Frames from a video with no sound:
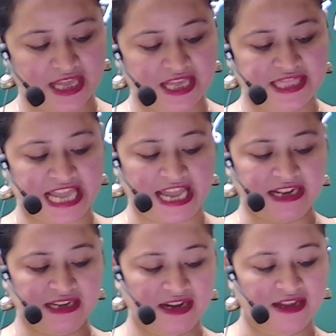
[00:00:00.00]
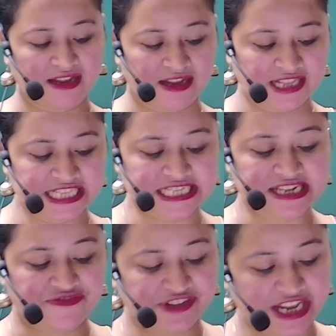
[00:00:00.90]
Then this
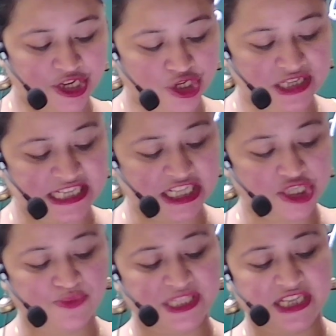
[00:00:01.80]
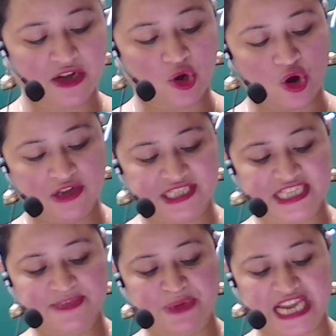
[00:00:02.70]
definition deals with the
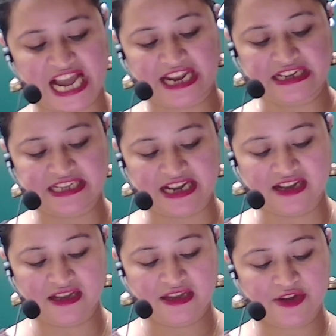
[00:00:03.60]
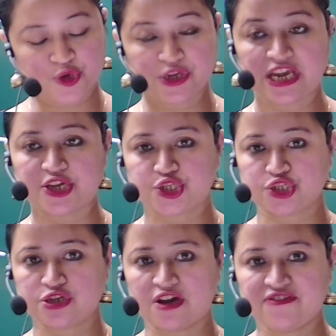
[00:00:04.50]
causes behind the
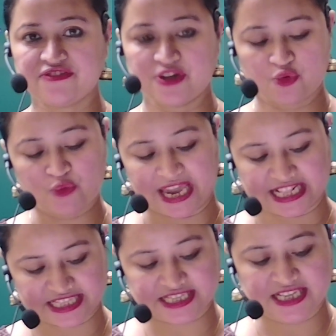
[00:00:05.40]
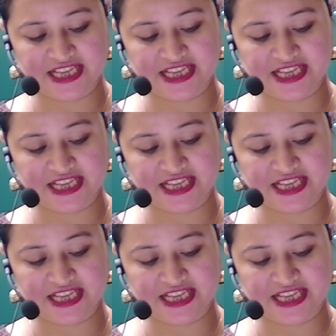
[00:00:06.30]
creation of wealth.